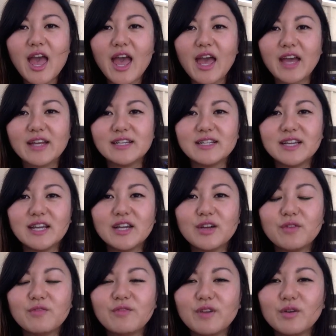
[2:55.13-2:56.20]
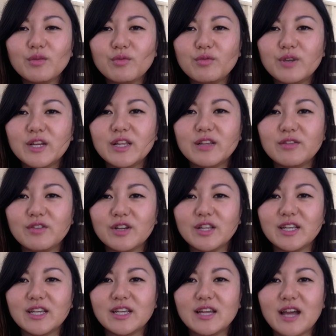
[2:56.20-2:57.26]
And it could feel really,
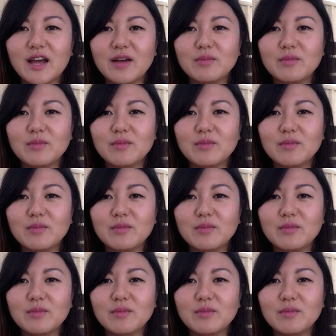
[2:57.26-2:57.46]
really